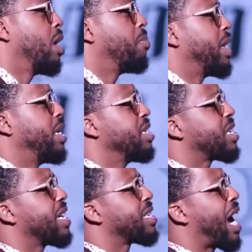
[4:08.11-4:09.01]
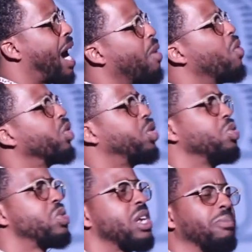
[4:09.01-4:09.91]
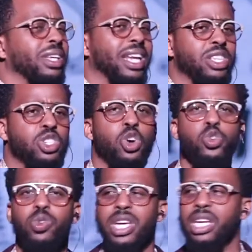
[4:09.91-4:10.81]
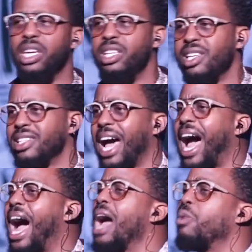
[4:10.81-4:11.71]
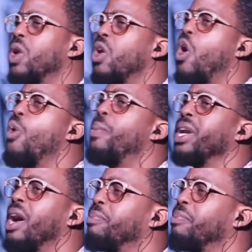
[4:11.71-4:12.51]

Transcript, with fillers: But he says, "I will do something that's so unique." He says, "I will open